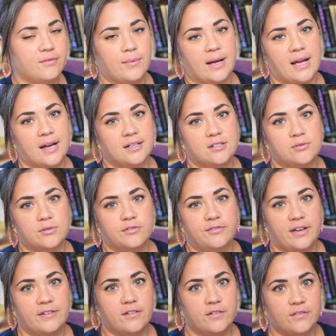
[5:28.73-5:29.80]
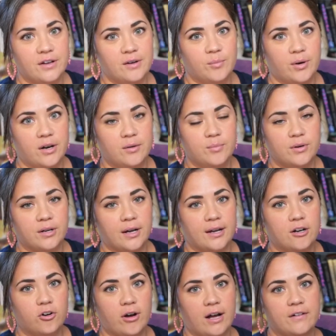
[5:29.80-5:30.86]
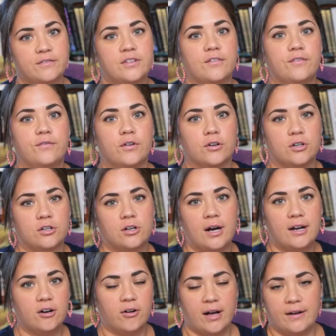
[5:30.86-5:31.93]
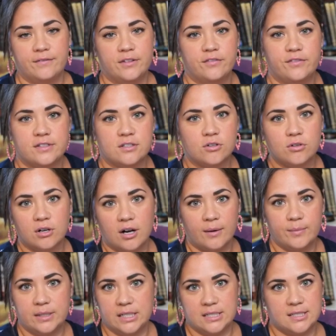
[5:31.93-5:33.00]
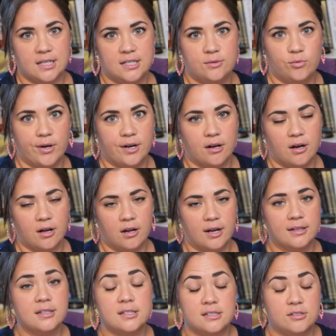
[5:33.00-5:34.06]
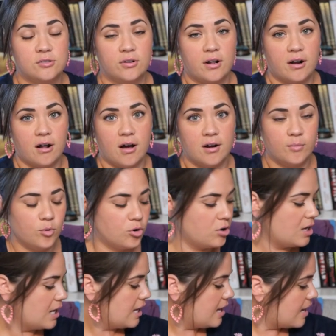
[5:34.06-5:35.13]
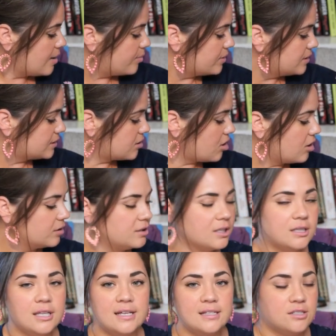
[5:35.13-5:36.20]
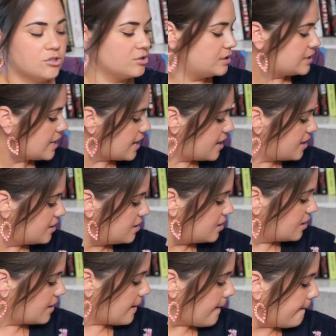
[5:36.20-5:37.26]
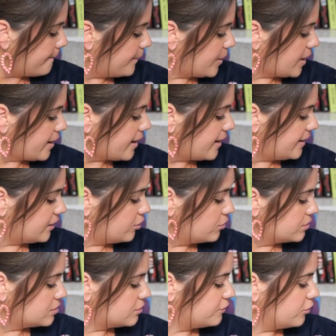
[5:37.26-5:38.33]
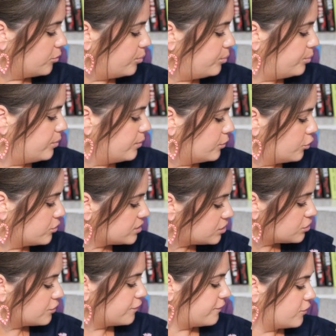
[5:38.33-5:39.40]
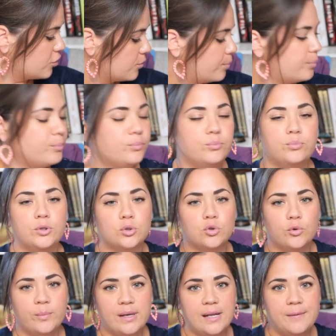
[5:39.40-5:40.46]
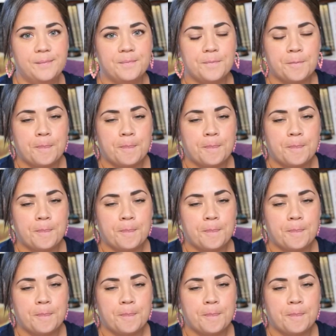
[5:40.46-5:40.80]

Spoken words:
actual favorite vampire book, I don't have the physical copy because I listened to it on Audible, but it's called The Lesser Dead by Christopher Buhlmann.